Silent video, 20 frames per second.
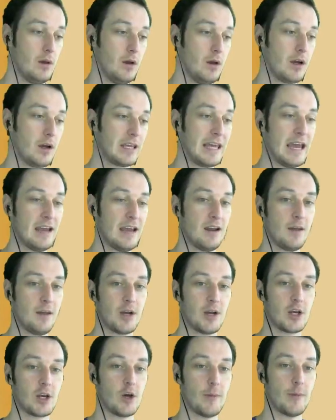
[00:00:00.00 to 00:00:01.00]
Again, I'm
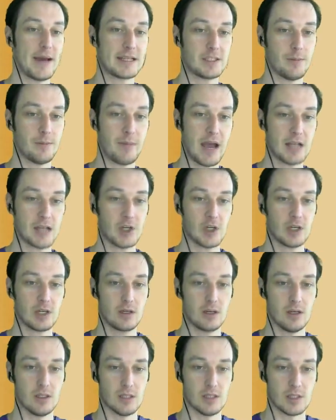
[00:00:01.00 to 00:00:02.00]
going to go back to Magic
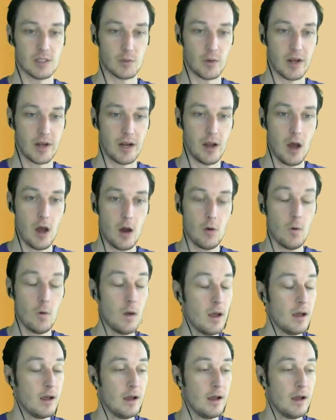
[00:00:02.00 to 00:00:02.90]
because it's what I know.